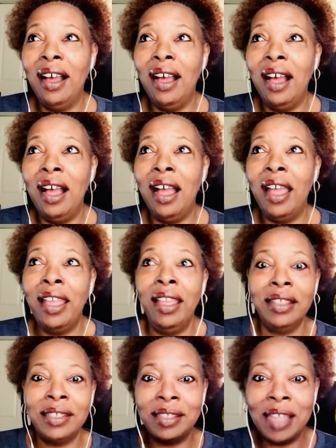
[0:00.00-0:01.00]
I
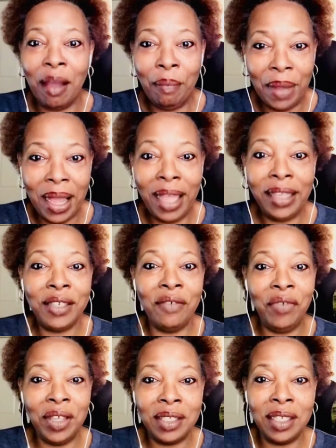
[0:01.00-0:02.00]
stopped by to
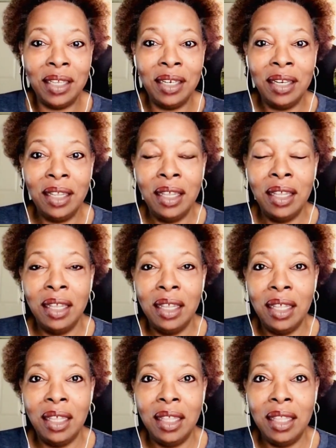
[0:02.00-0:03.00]
visit
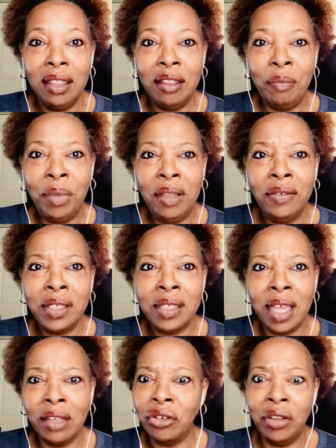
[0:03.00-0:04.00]
the beef
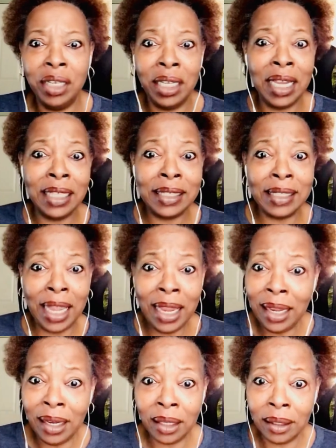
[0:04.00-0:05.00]
sector and then I stayed.